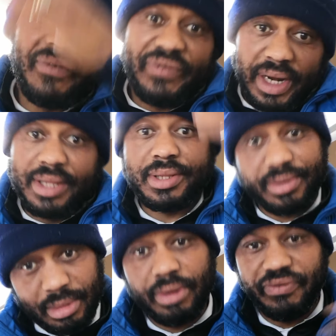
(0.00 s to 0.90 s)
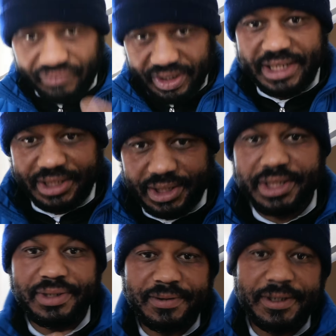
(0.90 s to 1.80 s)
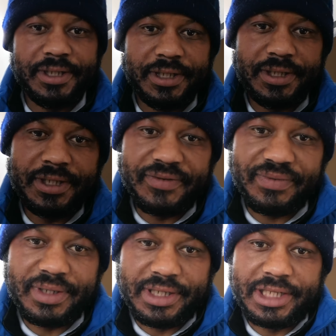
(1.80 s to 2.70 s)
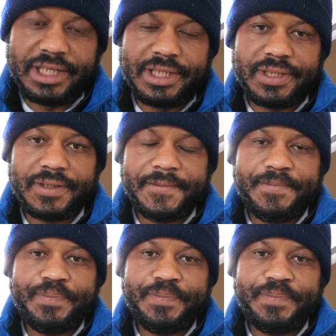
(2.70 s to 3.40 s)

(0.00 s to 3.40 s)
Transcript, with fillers: France, well, French in, in, in, in English.